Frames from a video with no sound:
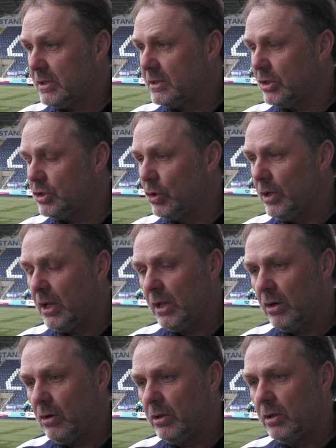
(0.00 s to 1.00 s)
I touched on
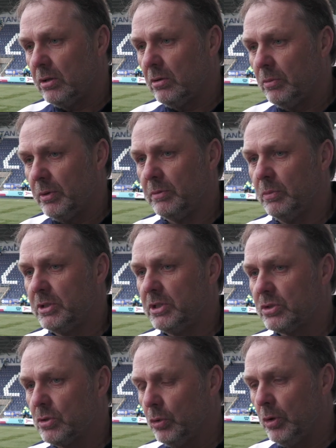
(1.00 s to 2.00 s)
earlier on, you know, we
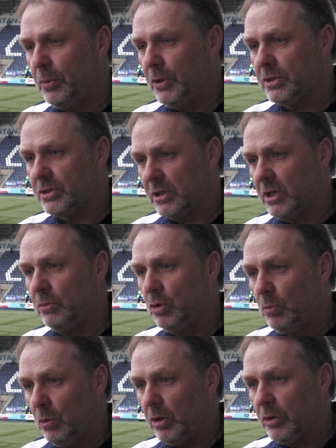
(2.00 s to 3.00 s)
just told the players to keep
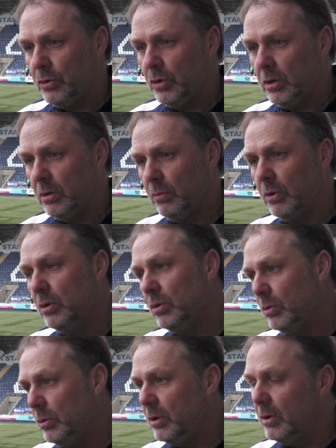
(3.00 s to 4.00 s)
doing what they're doing. We
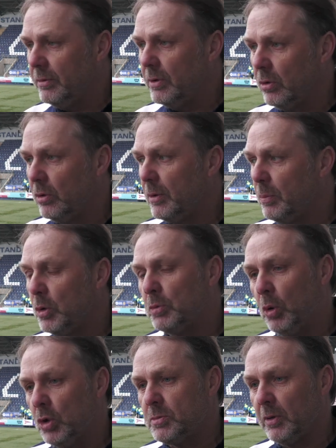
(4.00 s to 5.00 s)
knew, you know, they would
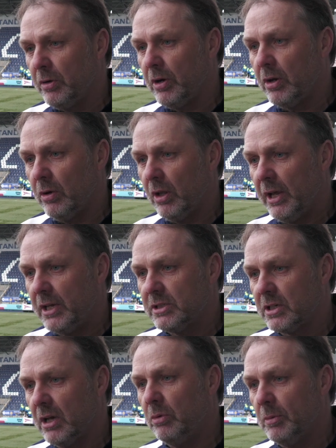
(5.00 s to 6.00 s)
possibly run out of legs,
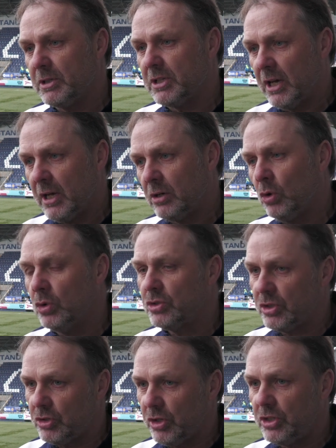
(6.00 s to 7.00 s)
get a wee bit tired,
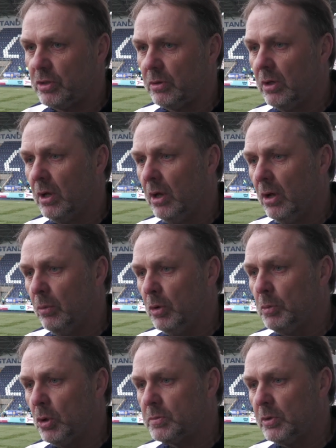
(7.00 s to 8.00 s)
concentration
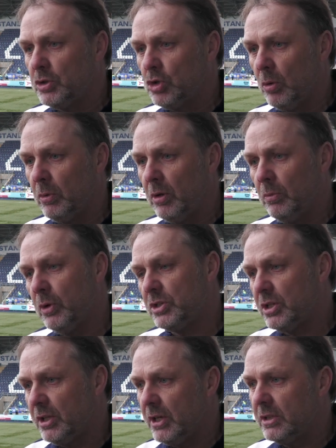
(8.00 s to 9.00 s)
would possibly drop with them,
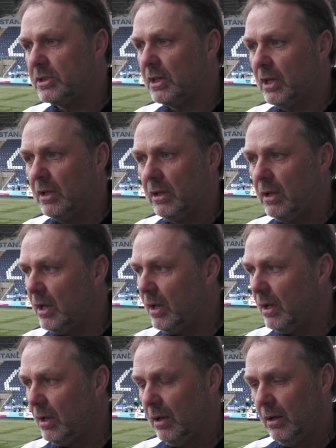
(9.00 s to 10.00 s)
which it did,
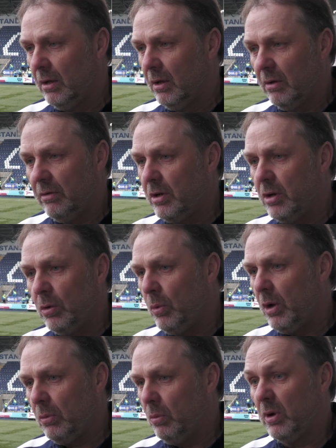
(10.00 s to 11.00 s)
and run
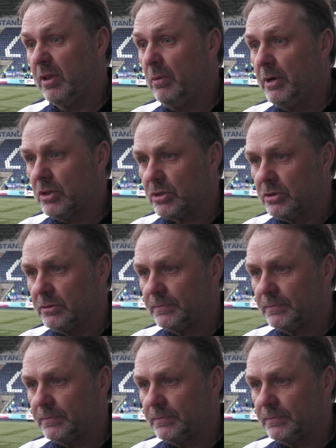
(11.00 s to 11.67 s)
out worthy winners.